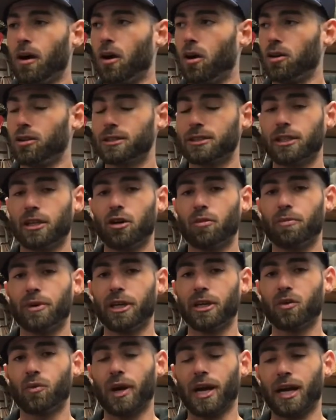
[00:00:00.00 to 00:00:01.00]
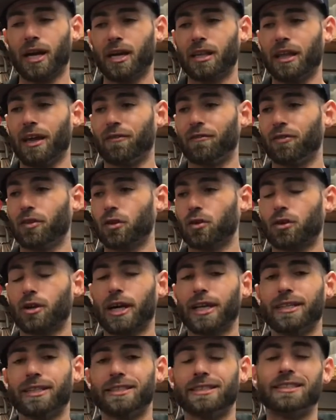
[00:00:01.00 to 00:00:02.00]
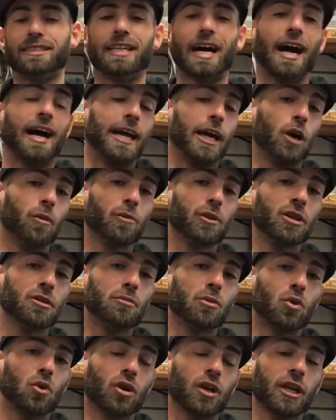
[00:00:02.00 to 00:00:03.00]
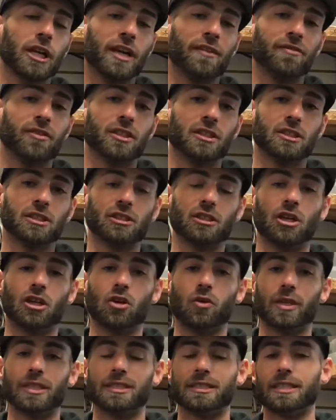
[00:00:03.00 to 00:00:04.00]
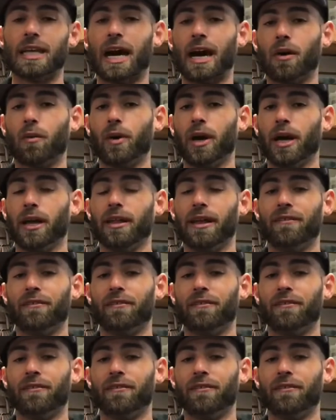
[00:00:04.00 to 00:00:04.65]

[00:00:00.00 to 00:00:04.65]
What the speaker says: Also, be aware that fluoride does not help your board if the snow is not wet.